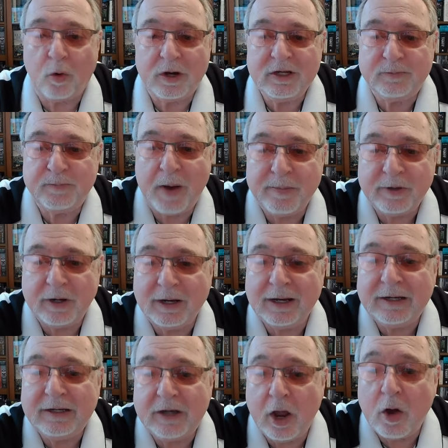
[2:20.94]
he's
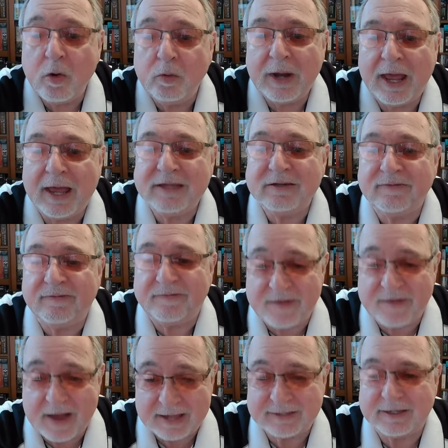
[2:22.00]
popularly known as
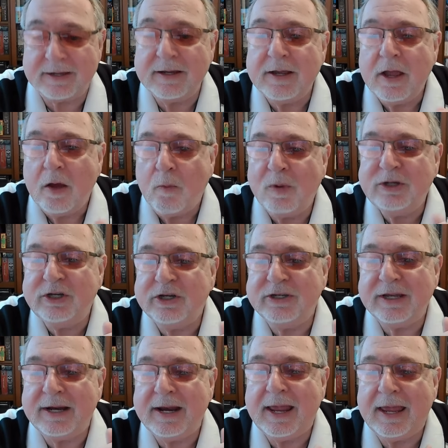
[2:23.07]
Fazza, which is
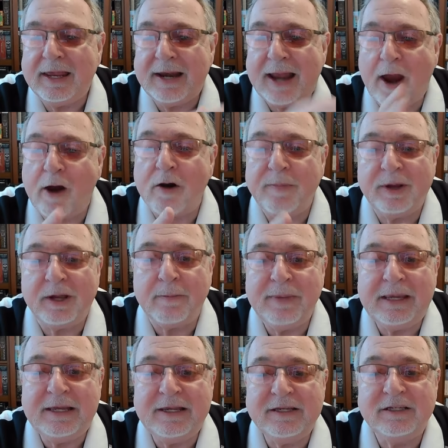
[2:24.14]
in in Arabic
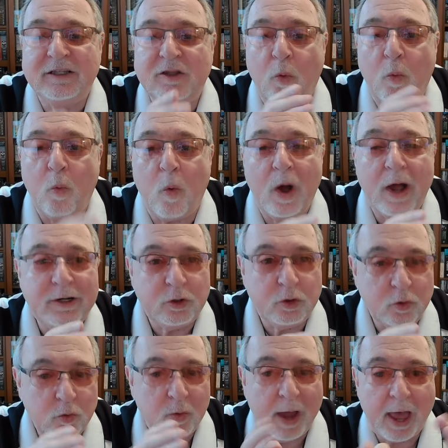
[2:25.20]
means the one
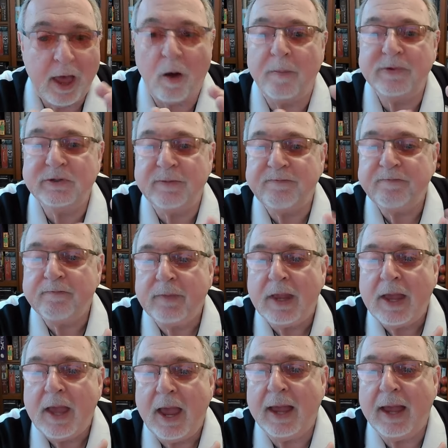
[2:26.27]
who helps,
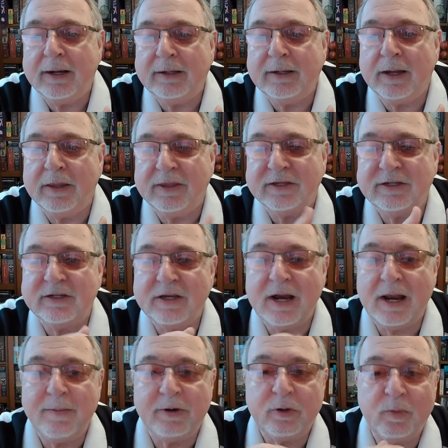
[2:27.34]
and uh, this is the
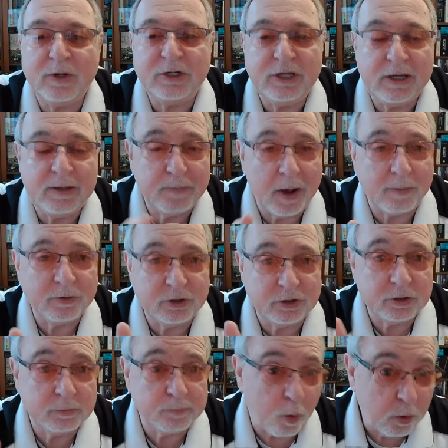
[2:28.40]
name under which he
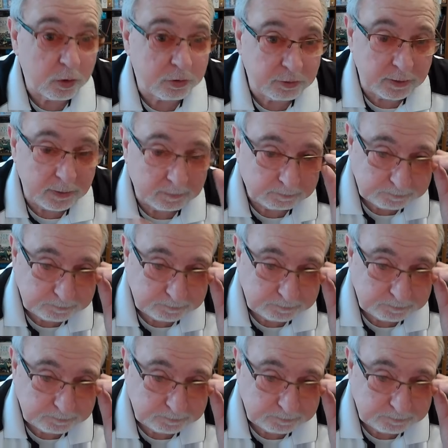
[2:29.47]
publishes poetry.